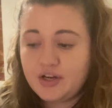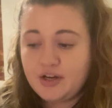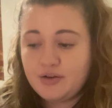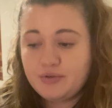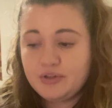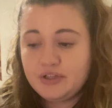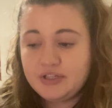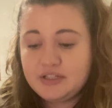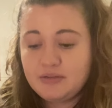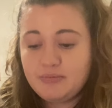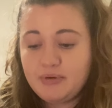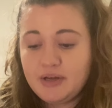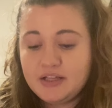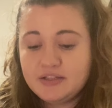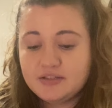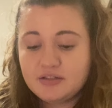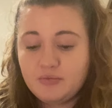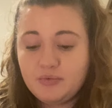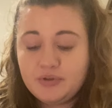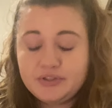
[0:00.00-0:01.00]
It really
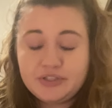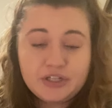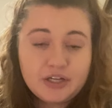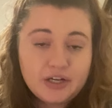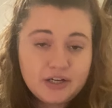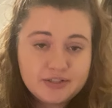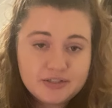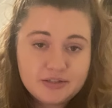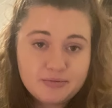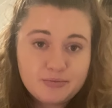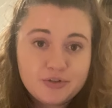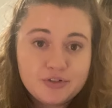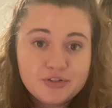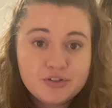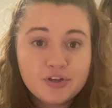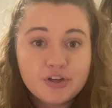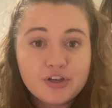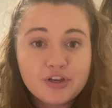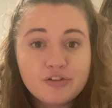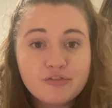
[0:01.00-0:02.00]
depends on what the customer is
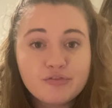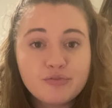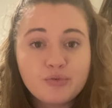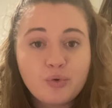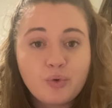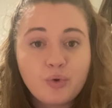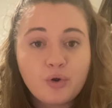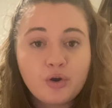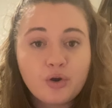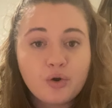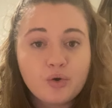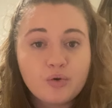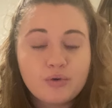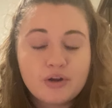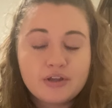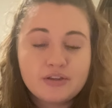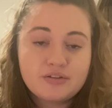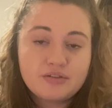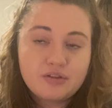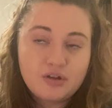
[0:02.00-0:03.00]
looking for, or
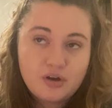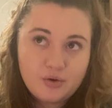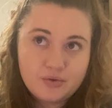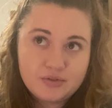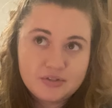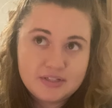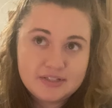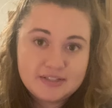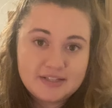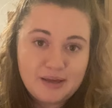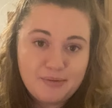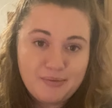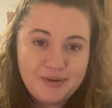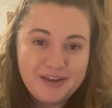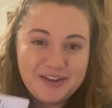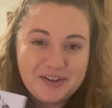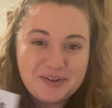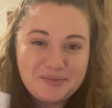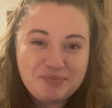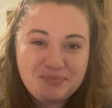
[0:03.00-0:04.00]
rather the hostess, I
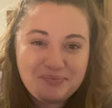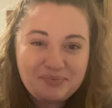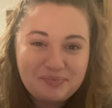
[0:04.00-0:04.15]
mean.